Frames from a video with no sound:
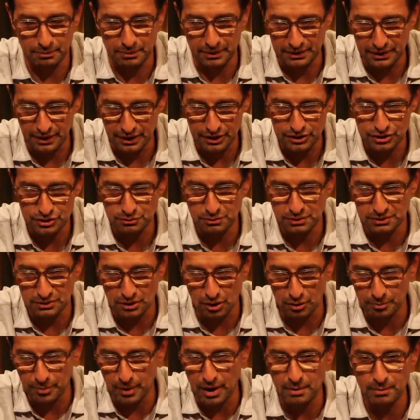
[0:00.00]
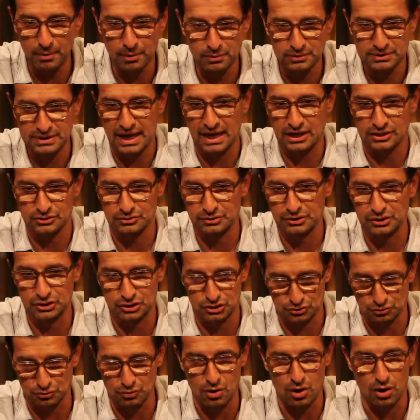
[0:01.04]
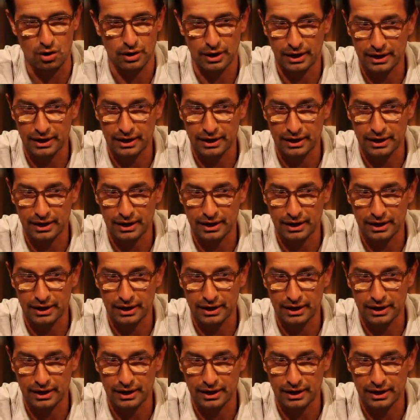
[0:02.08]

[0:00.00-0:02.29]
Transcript: but the issue is Obama was actually strong,